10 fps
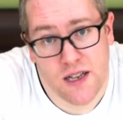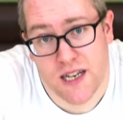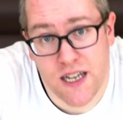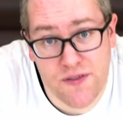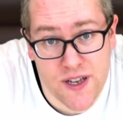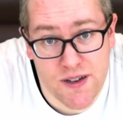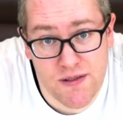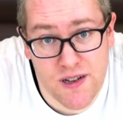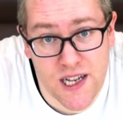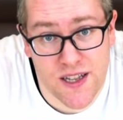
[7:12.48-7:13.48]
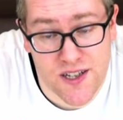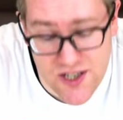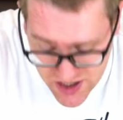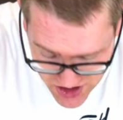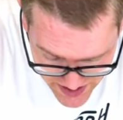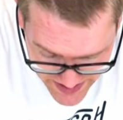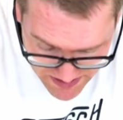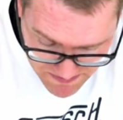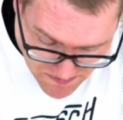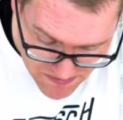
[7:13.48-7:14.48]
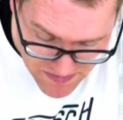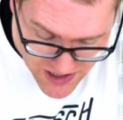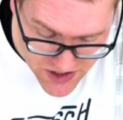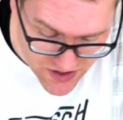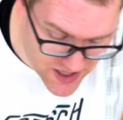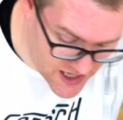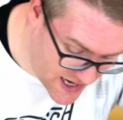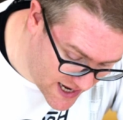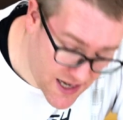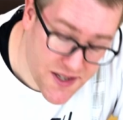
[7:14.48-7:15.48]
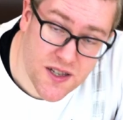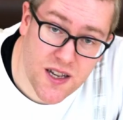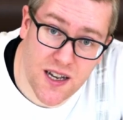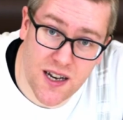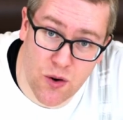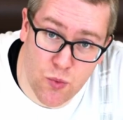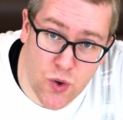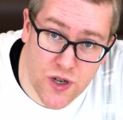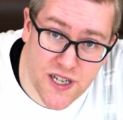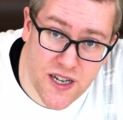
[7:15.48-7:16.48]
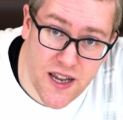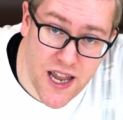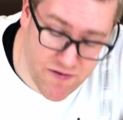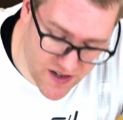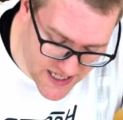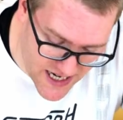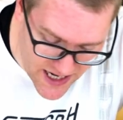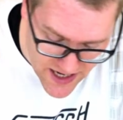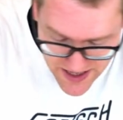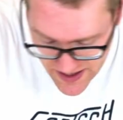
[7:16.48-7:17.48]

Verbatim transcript: Leave it in the sunshine. Make sure that it has a little water every day.